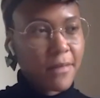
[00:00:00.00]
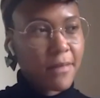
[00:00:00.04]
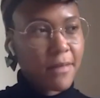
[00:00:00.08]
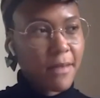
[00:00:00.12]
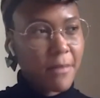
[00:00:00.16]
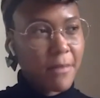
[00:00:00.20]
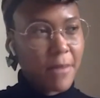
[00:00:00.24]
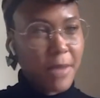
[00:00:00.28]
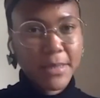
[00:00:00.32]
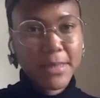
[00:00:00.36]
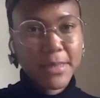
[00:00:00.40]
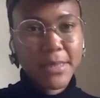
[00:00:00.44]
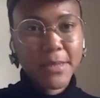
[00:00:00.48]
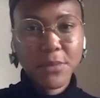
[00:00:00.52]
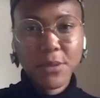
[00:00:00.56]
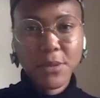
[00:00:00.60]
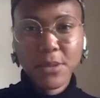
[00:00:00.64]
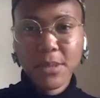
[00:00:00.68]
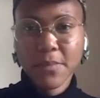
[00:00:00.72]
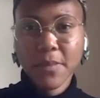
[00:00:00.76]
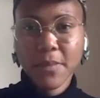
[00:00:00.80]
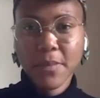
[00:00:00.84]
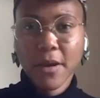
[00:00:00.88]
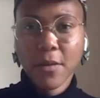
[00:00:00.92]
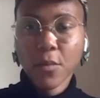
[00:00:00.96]
They make
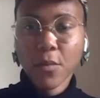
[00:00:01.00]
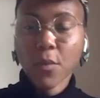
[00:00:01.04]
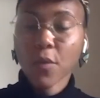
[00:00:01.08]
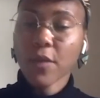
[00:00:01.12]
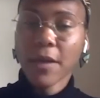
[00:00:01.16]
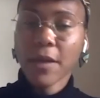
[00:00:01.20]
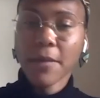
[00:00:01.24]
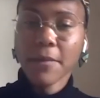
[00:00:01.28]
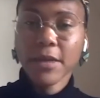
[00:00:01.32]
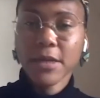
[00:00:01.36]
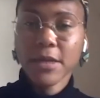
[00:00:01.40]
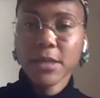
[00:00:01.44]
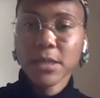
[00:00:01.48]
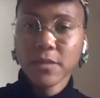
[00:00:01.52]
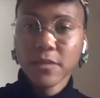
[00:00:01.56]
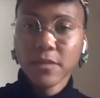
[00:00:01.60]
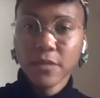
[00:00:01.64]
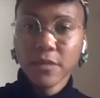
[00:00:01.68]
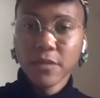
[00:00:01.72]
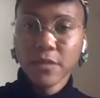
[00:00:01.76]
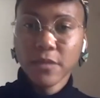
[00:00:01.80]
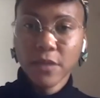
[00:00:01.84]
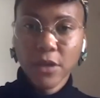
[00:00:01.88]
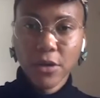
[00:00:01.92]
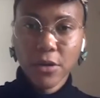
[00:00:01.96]
assumptions about what that means
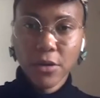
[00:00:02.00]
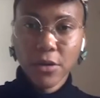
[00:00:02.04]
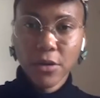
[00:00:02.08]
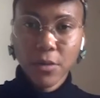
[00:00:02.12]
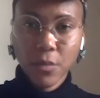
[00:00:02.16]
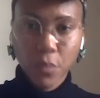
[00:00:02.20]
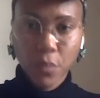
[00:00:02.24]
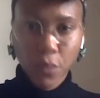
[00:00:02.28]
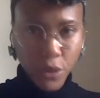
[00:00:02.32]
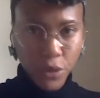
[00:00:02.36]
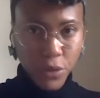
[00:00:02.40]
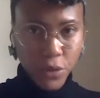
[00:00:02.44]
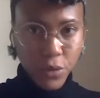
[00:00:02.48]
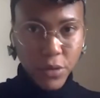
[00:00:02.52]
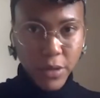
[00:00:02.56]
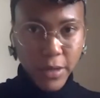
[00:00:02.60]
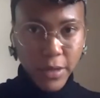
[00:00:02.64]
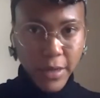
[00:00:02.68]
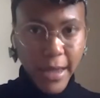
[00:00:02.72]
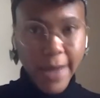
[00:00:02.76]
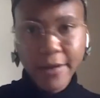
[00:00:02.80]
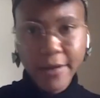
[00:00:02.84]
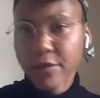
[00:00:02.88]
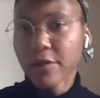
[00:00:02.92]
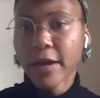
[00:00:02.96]
to you and what you
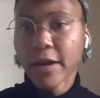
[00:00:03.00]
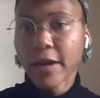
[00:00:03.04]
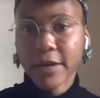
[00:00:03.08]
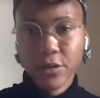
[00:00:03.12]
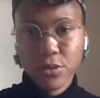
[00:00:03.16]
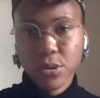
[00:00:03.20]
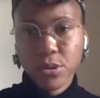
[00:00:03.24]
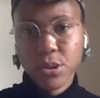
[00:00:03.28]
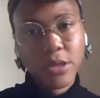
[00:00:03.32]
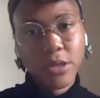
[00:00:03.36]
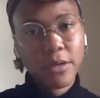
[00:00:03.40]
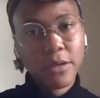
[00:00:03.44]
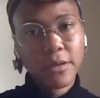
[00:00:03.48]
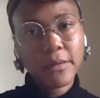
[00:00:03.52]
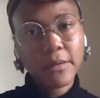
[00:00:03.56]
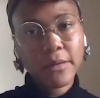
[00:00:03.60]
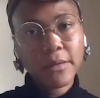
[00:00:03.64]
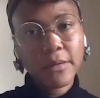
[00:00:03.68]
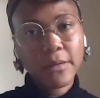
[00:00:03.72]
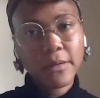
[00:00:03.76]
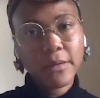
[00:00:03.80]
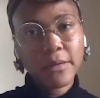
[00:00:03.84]
can and cannot do.